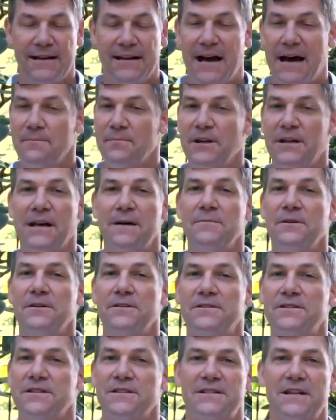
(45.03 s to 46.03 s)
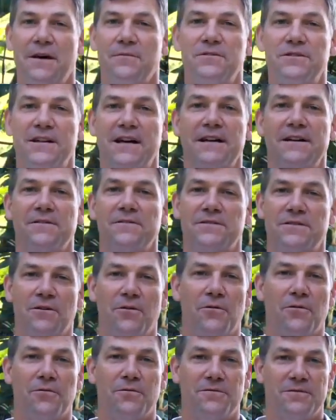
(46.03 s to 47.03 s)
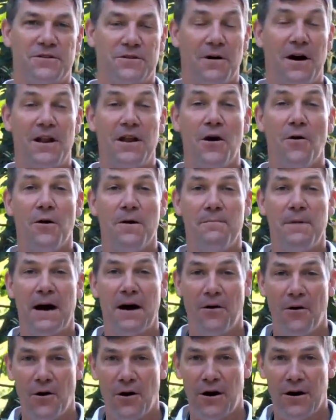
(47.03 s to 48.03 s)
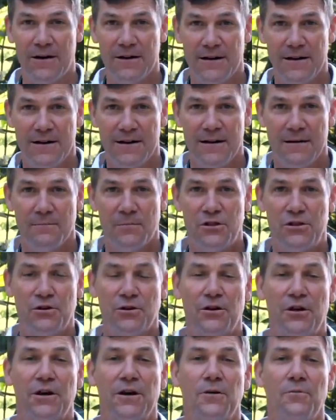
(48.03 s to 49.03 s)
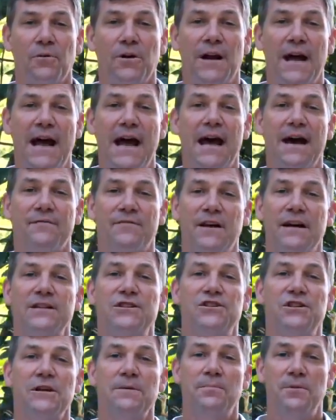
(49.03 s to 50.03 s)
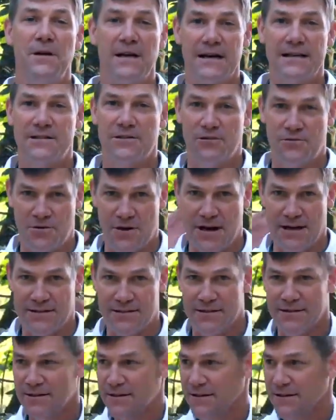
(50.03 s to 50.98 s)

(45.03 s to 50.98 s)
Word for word: Now, I've been coming here since I was eight years old, so I know it by heart. But you're going to want to know that GPS address.